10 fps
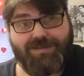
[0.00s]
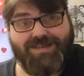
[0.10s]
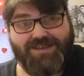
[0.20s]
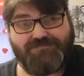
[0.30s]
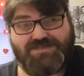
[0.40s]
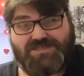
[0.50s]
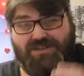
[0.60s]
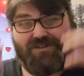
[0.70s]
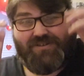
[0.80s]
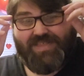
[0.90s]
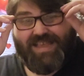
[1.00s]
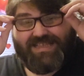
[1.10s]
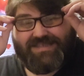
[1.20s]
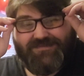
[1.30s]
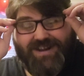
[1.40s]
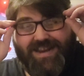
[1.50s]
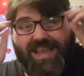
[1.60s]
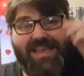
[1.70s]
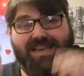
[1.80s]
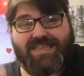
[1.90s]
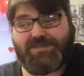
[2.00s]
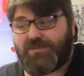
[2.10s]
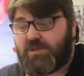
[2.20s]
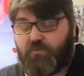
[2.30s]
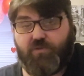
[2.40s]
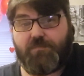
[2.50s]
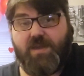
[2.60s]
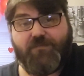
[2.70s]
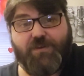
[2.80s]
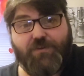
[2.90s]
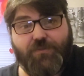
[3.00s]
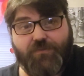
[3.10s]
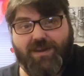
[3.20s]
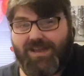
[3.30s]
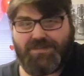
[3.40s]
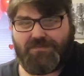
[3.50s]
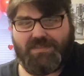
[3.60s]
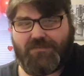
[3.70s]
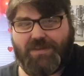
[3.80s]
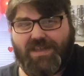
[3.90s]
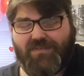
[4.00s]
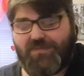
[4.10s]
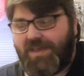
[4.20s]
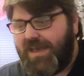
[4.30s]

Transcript: I'm sure that's right. Unless someone's going to already made funnel 3. I don't think we have.